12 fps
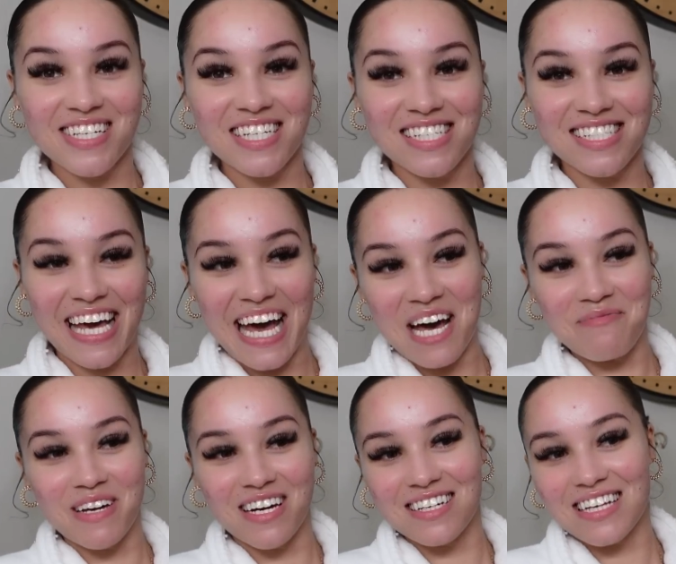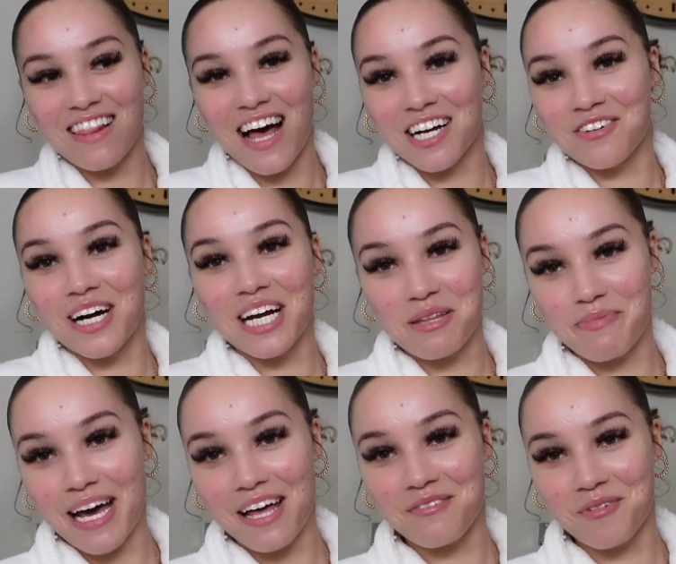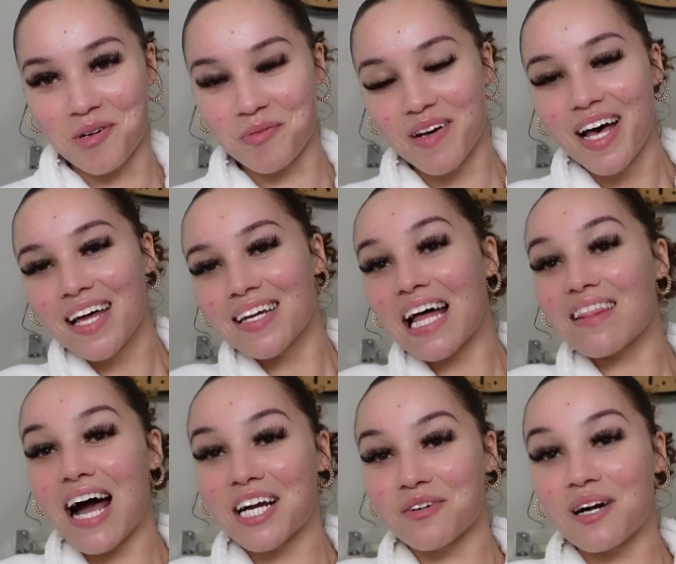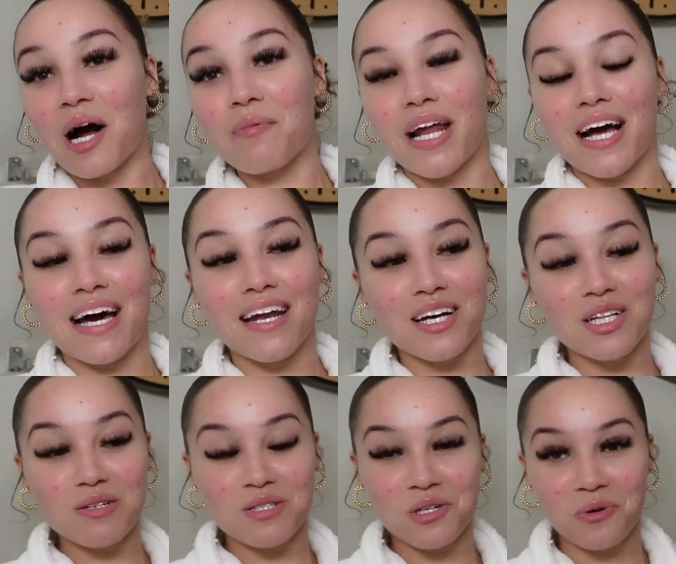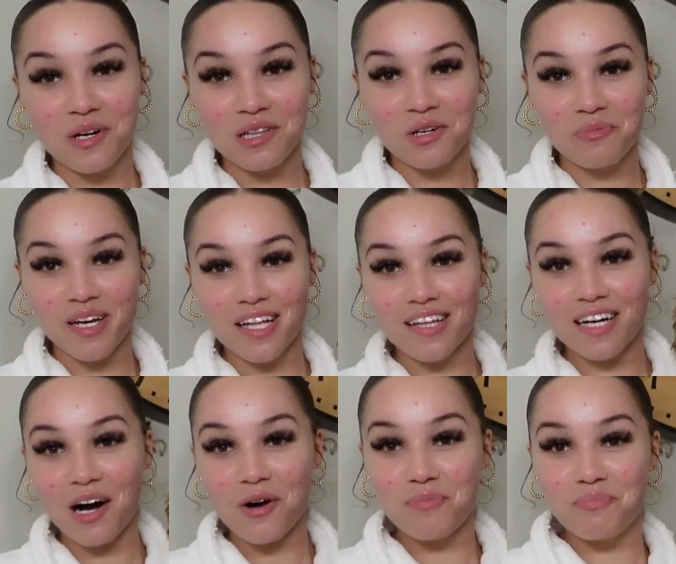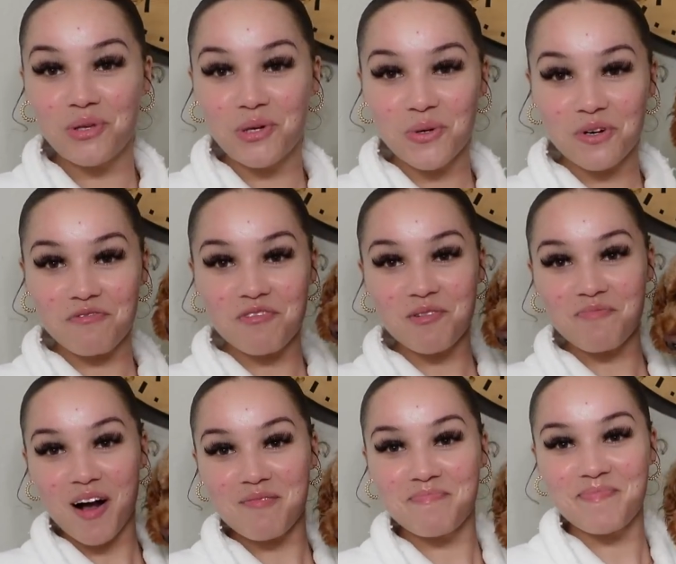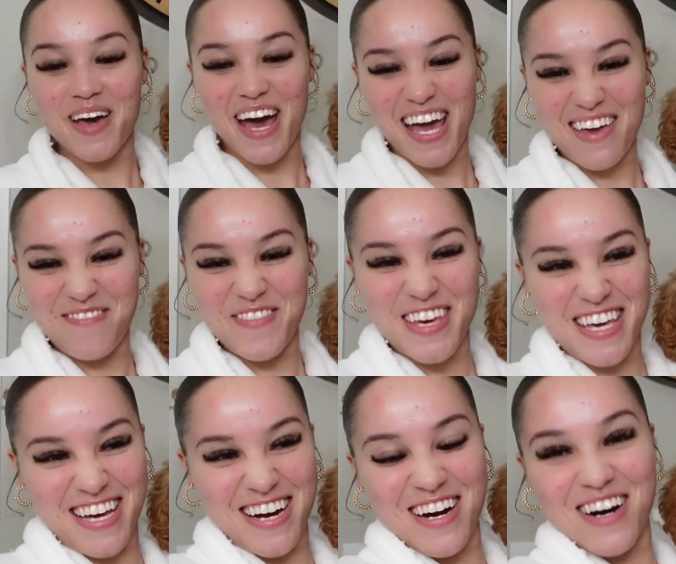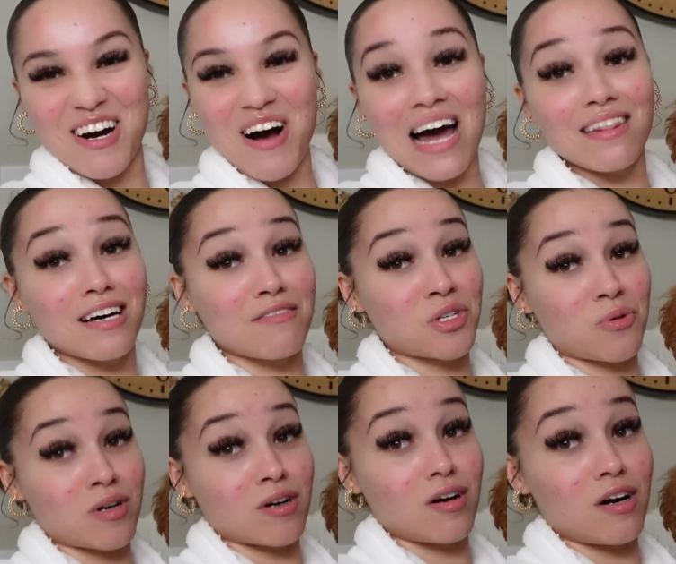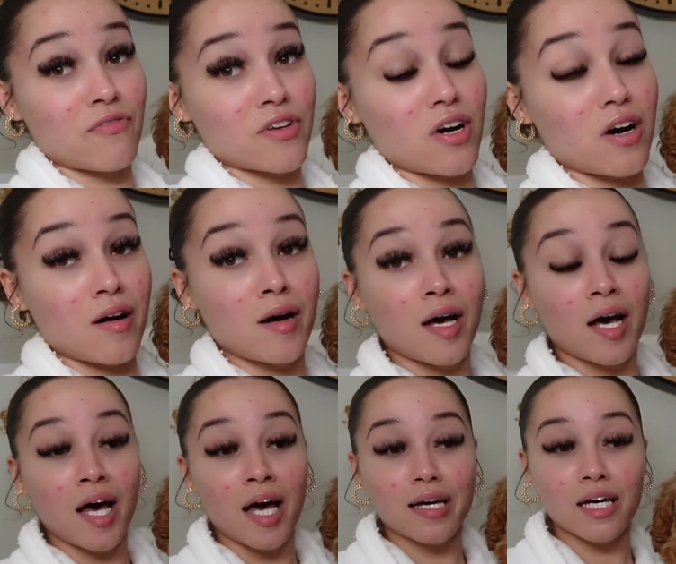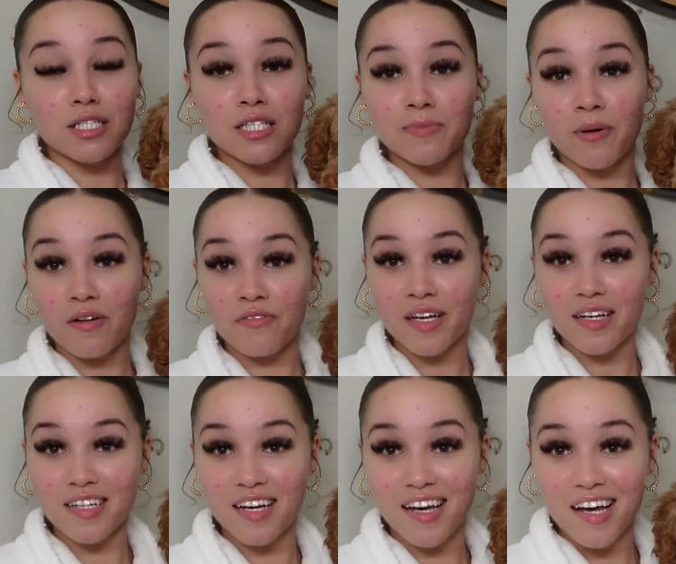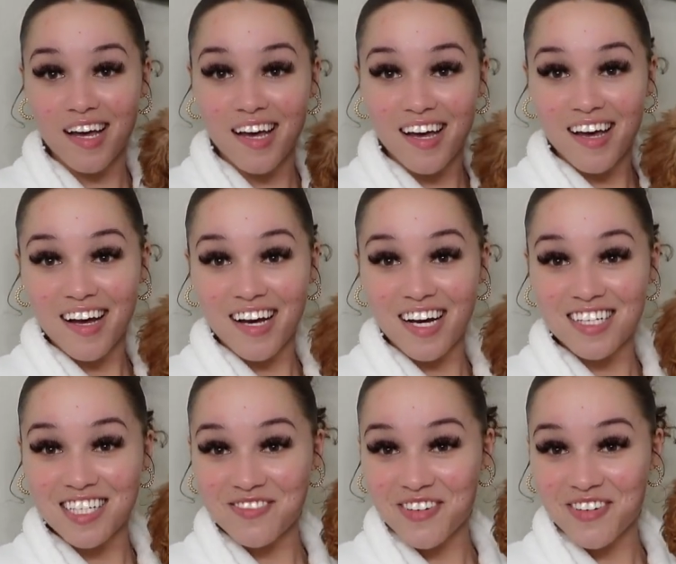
She's sad because I locked her out of the bathroom. Not locked her out, but I kind of closed the door a little bit. Look how beautiful my baby! Oh, I love showing her off, y'all, because she's perfect. Because she's